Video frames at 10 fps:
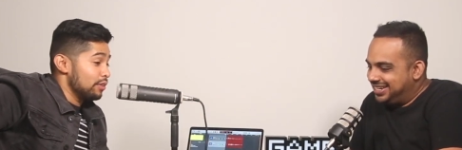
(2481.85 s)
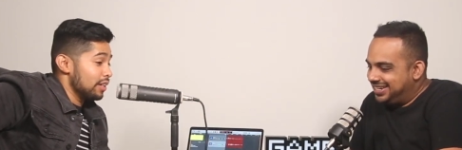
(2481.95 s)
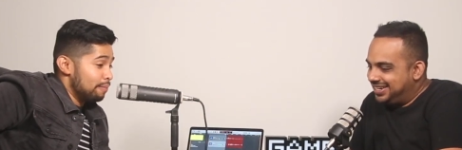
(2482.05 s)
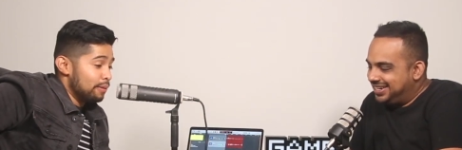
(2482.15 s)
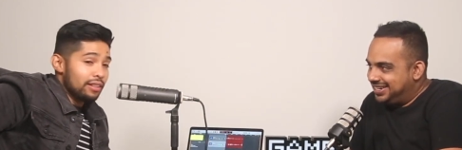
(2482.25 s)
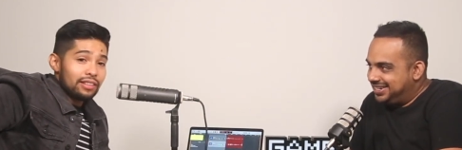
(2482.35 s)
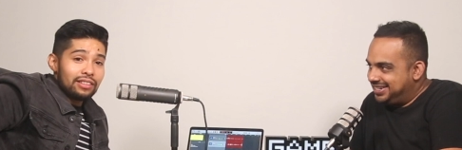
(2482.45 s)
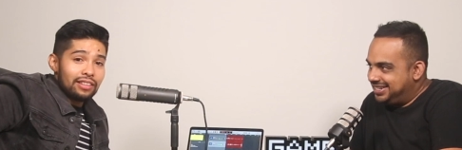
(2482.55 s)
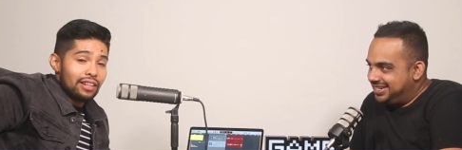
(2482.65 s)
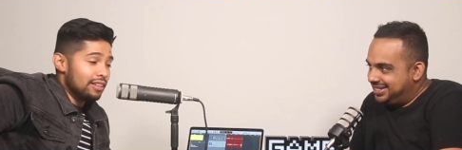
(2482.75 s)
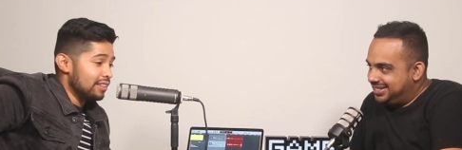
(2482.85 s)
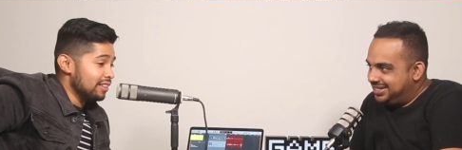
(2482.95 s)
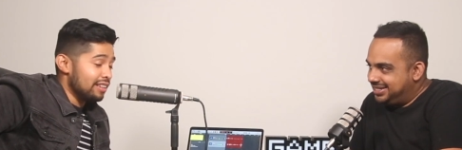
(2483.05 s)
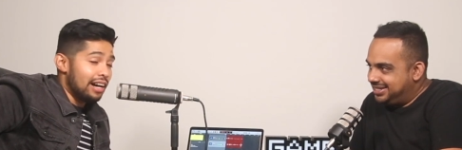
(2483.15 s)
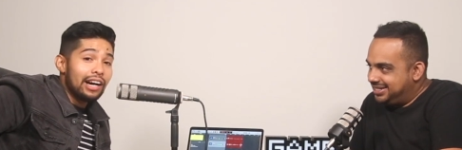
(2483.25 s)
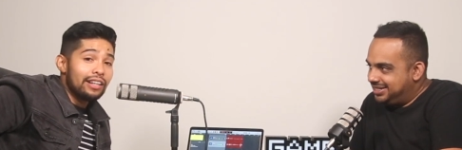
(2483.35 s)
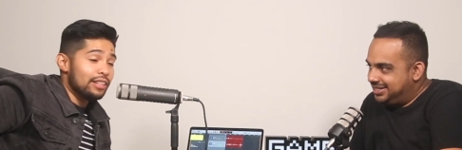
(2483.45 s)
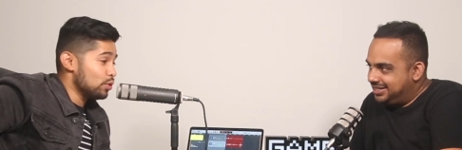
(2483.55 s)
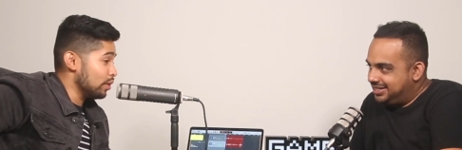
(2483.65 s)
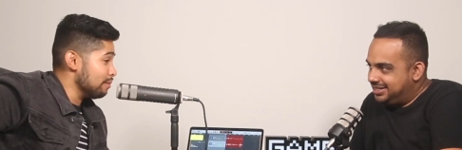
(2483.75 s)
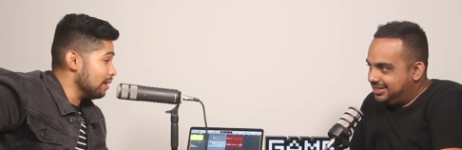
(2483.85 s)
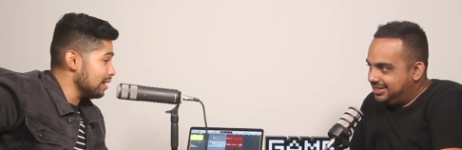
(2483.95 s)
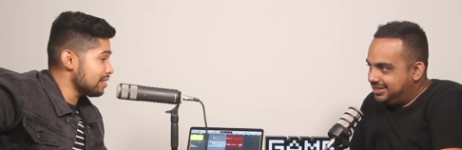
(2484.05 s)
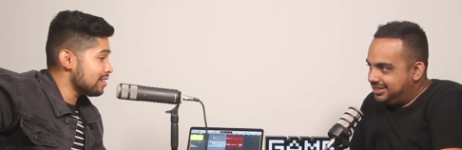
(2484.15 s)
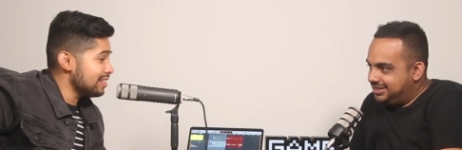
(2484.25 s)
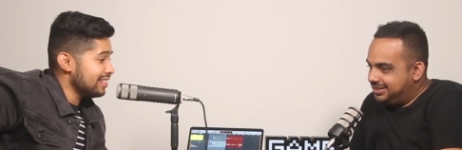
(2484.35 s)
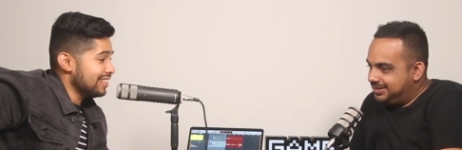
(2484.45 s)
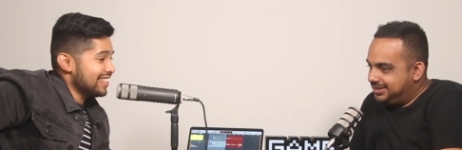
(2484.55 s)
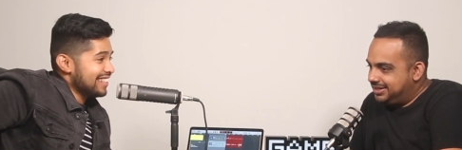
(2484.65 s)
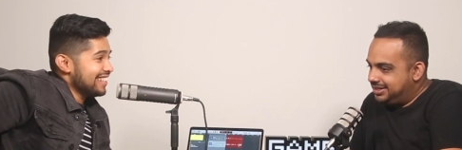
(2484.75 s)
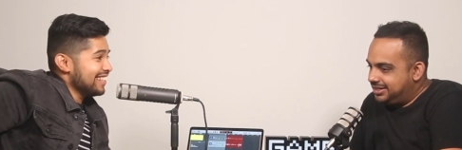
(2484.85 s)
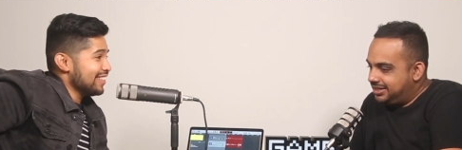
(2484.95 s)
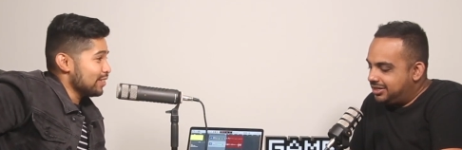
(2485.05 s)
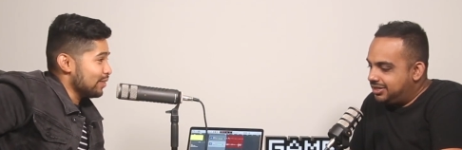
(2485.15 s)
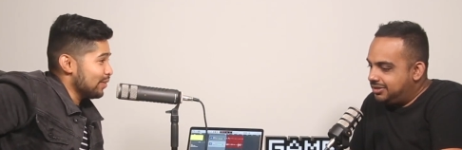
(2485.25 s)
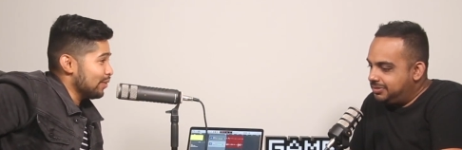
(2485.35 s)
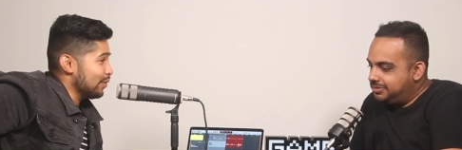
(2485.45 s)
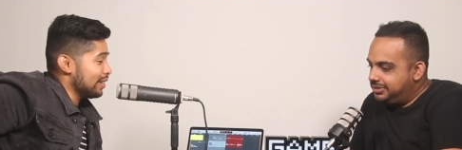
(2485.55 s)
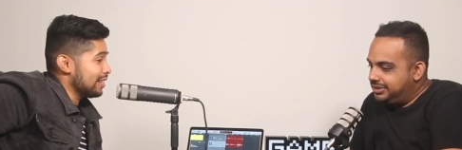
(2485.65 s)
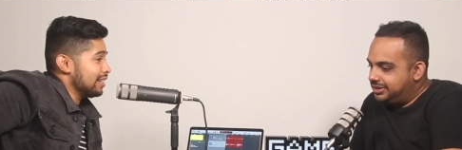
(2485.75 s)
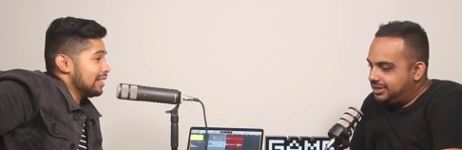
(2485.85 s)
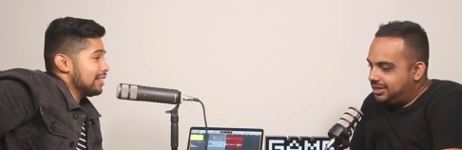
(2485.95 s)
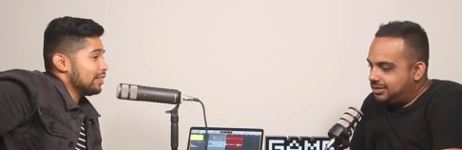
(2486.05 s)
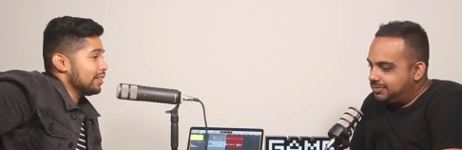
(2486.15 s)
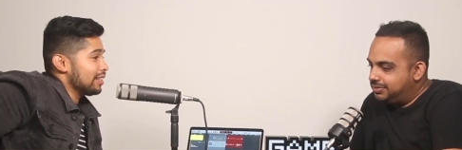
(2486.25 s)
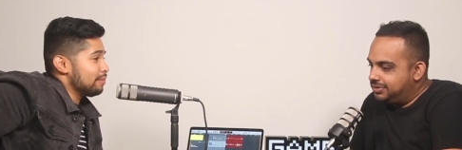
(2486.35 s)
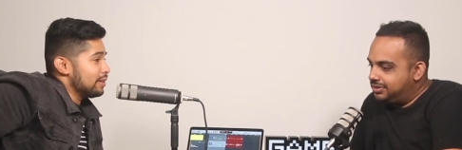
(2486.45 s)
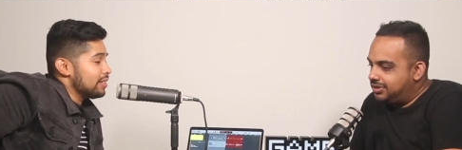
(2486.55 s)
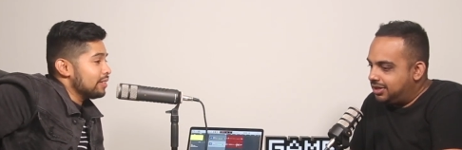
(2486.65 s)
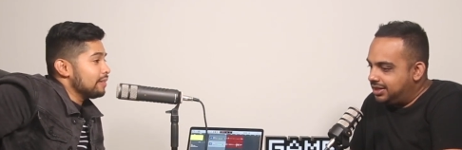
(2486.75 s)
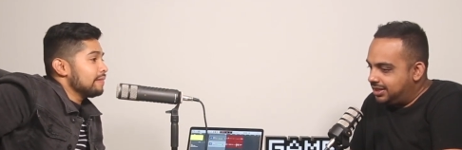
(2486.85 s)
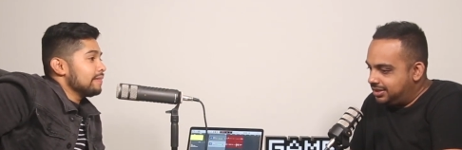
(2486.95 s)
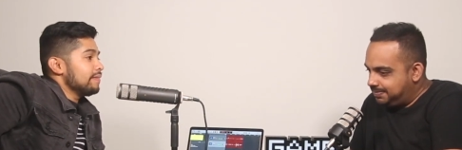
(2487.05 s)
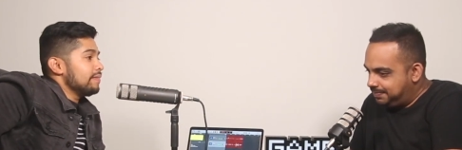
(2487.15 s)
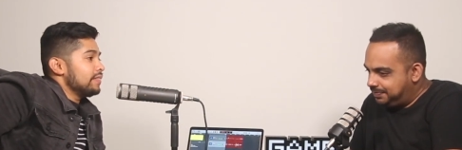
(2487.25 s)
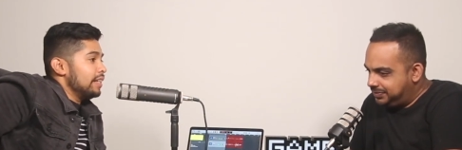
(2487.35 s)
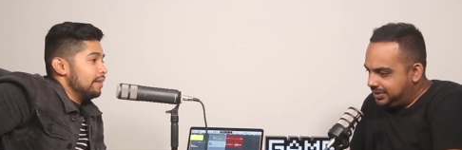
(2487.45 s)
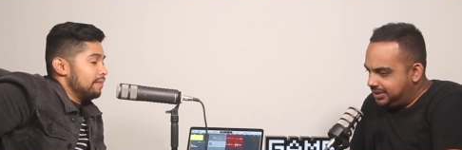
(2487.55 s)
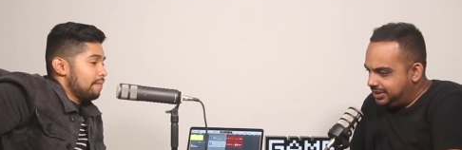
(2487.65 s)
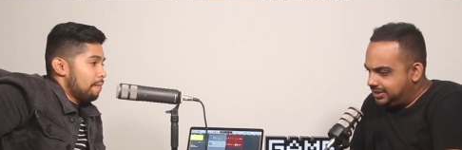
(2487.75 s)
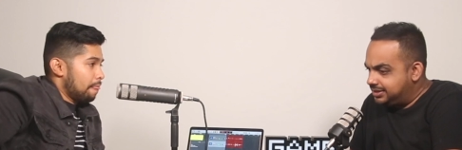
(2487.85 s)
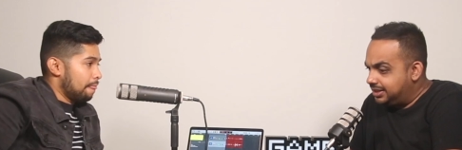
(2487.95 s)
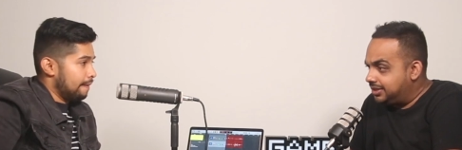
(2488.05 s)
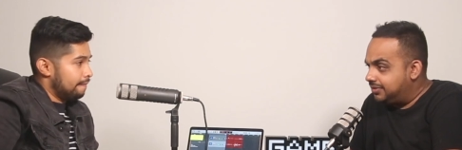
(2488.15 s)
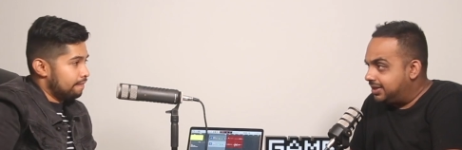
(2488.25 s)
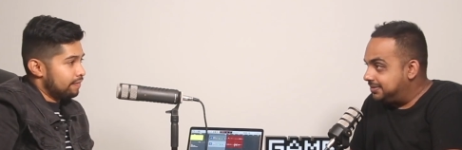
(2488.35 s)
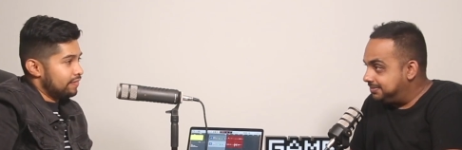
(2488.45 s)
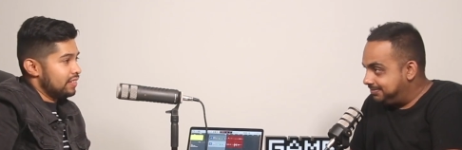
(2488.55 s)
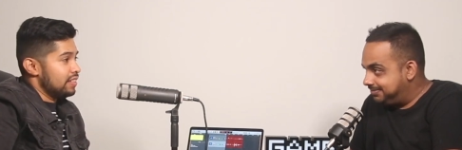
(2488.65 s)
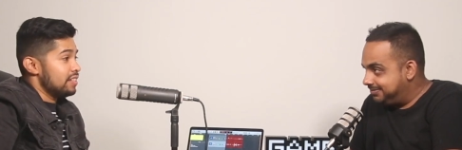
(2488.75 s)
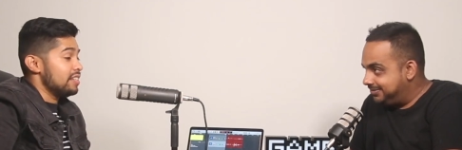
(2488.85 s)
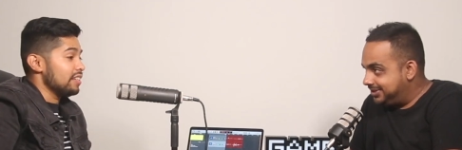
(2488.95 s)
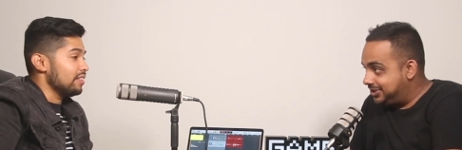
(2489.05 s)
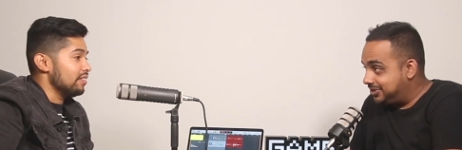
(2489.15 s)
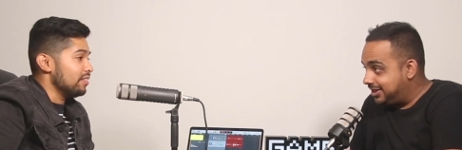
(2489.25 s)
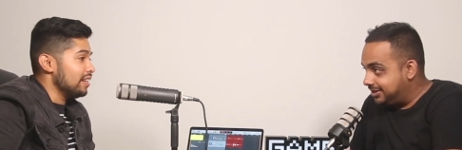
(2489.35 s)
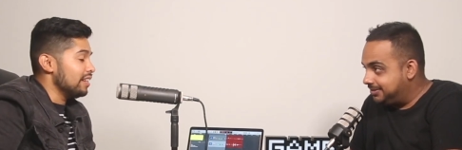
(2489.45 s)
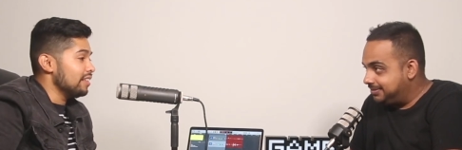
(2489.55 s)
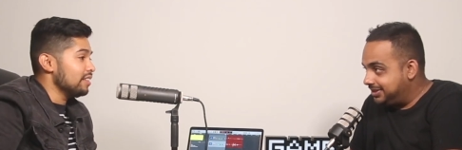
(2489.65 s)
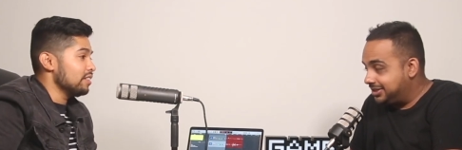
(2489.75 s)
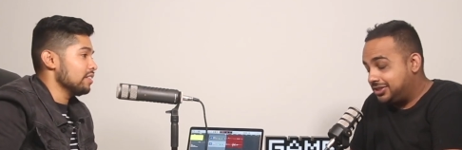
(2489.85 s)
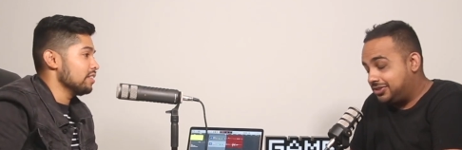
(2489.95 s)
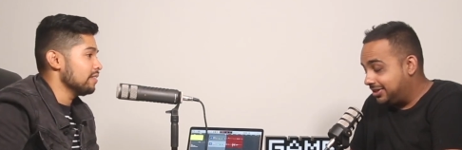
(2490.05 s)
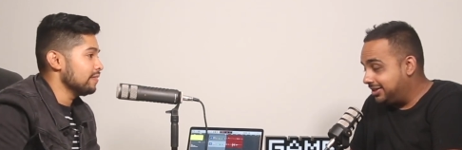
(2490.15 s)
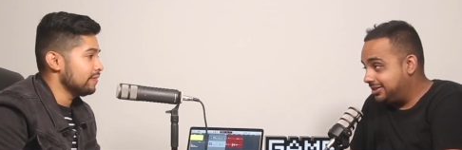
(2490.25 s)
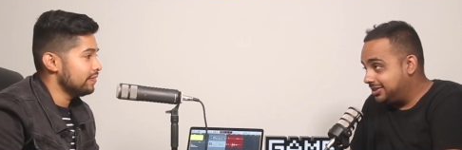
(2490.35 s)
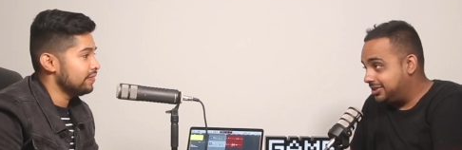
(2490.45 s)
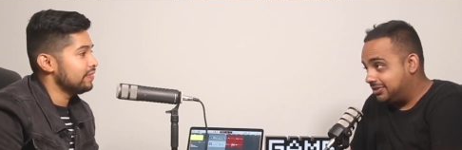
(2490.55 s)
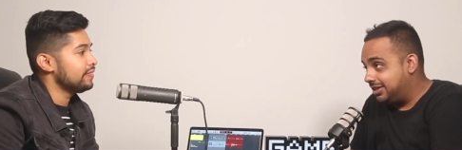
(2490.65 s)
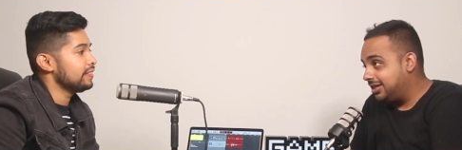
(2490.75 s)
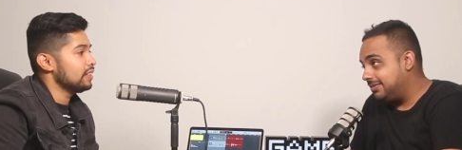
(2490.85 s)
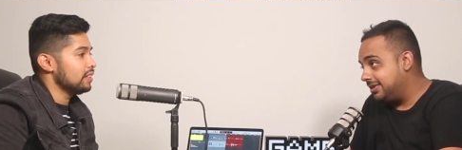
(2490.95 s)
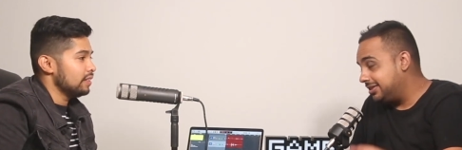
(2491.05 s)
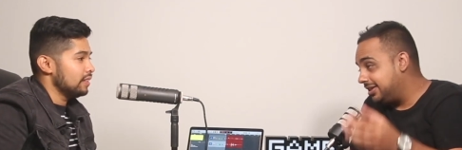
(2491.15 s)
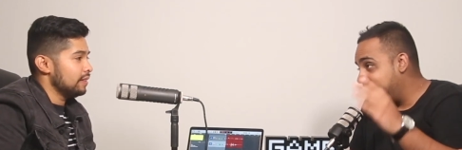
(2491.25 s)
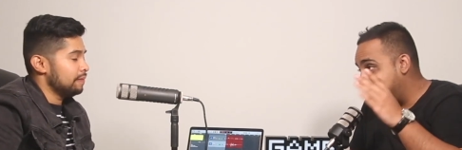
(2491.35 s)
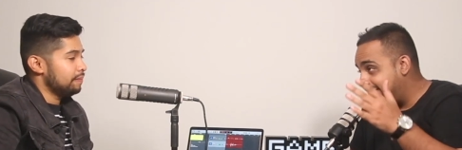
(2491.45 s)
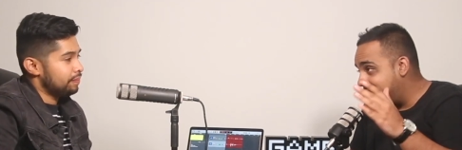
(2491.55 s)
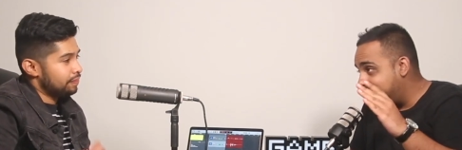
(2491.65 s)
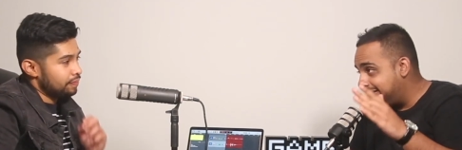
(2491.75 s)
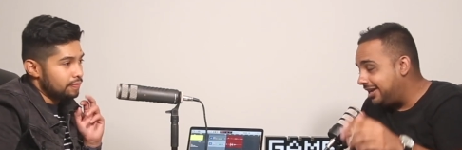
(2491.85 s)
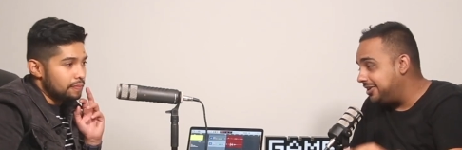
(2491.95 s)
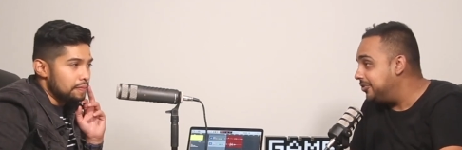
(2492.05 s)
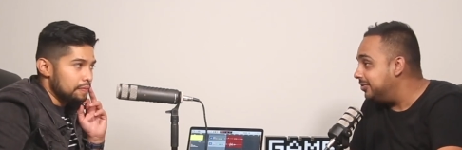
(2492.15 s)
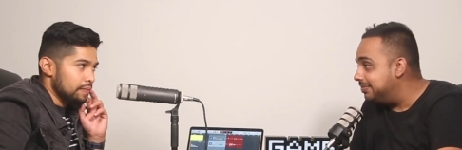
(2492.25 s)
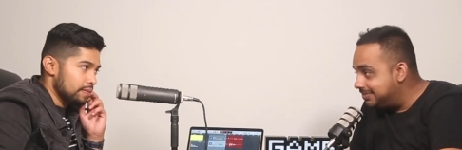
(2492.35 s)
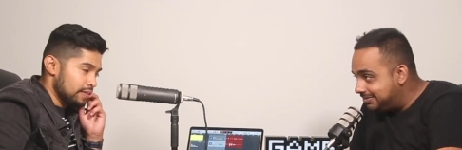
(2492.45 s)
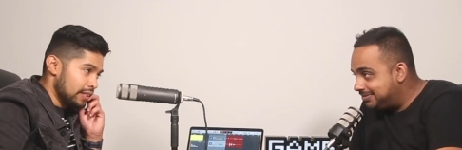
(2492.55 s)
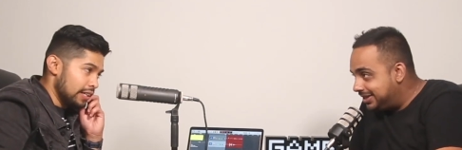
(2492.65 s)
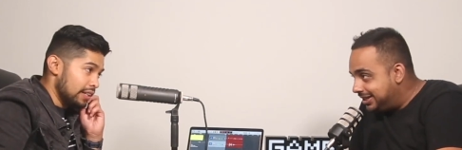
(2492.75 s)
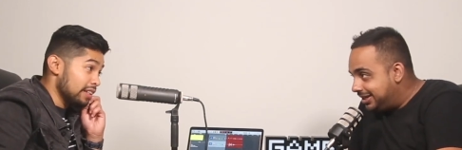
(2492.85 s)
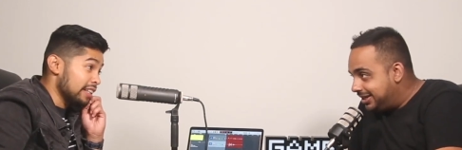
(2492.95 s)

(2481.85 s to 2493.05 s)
Speaker 1: if you're going to put, you know, your hard earned 20 bucks, so uh, uh what are you going to put, put Conor yep.
Speaker 2: in the second round. Second strike. Round. He's going to strike. He's going to strike him. it going to KO him.
Speaker 1: Yeah.